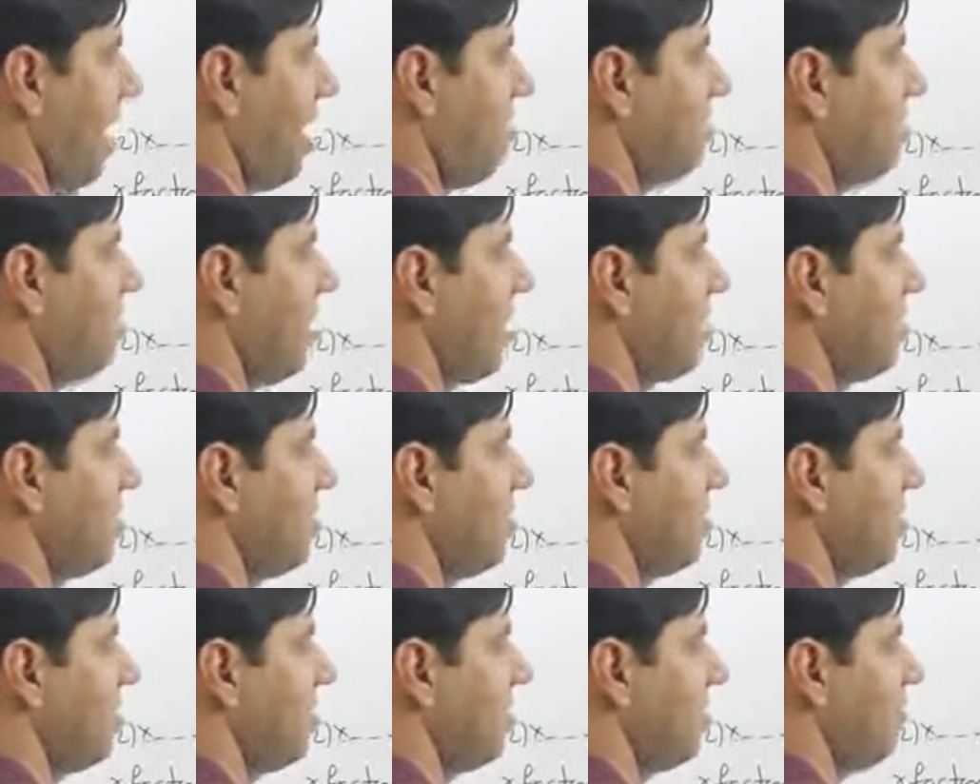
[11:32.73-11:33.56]
R factorial
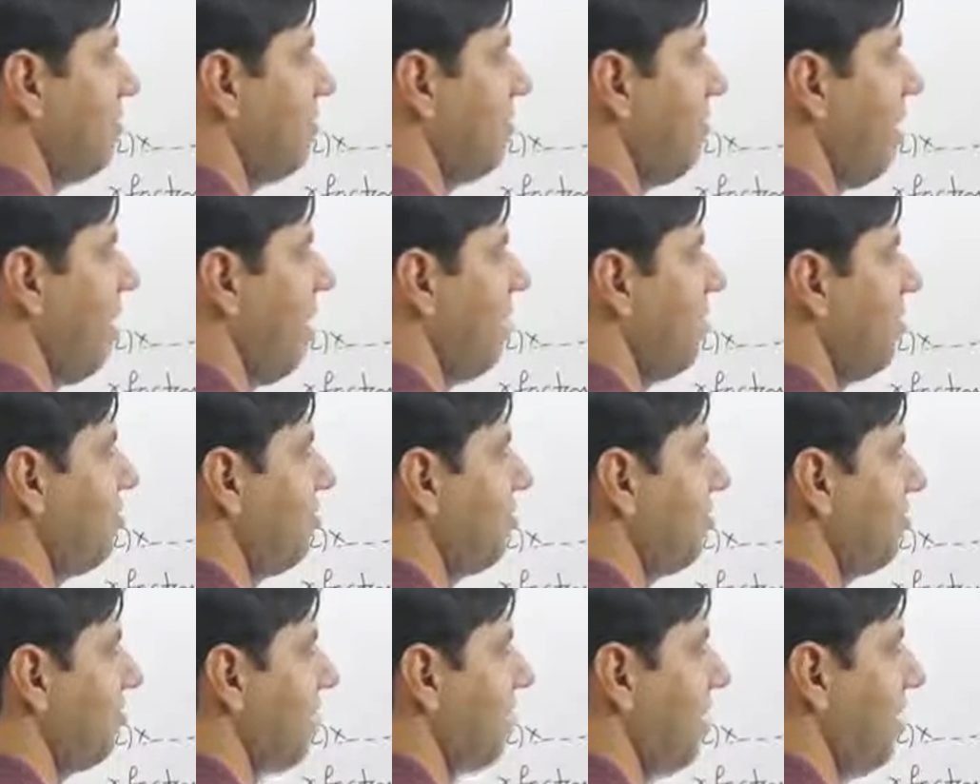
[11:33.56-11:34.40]
is nothing but 1
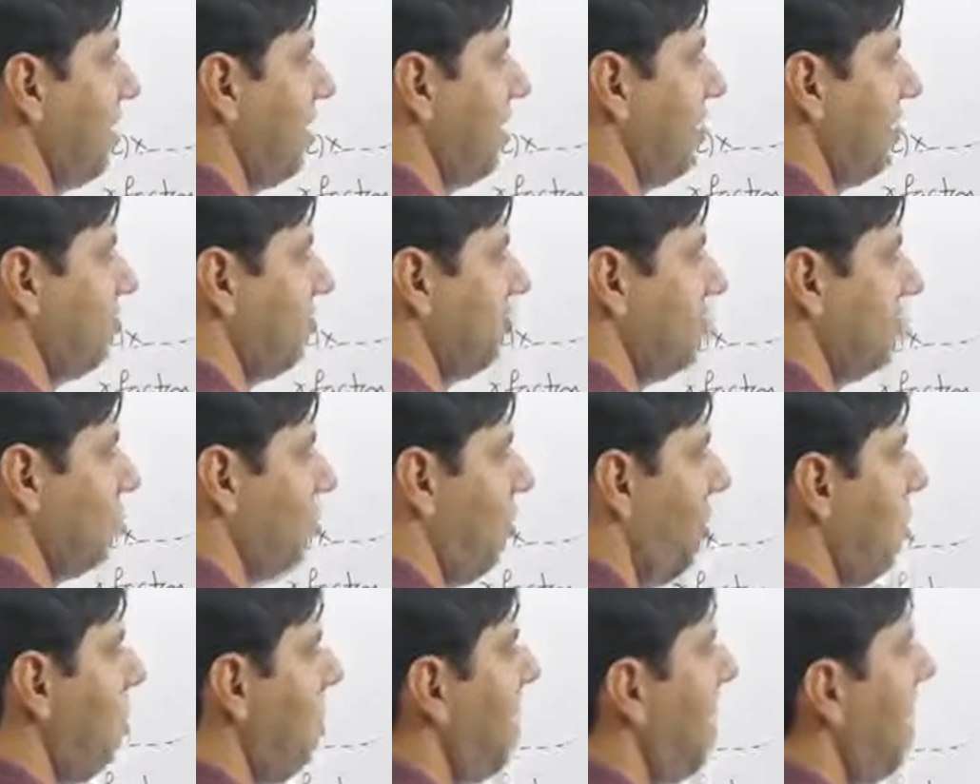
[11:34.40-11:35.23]
into 3 into
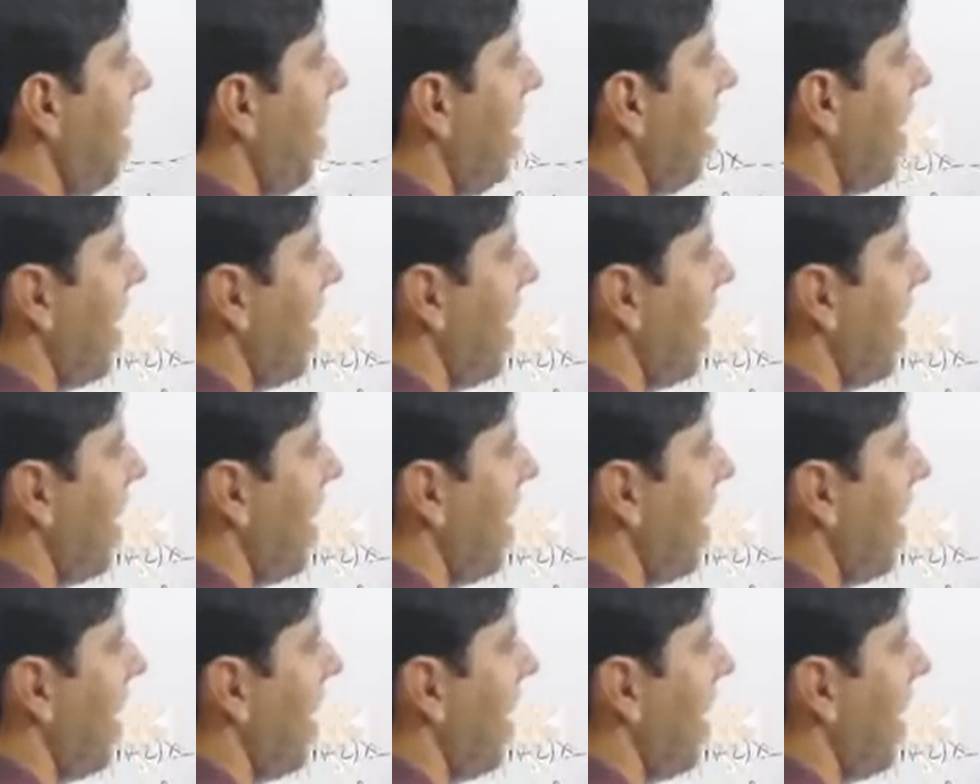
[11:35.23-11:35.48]
so on.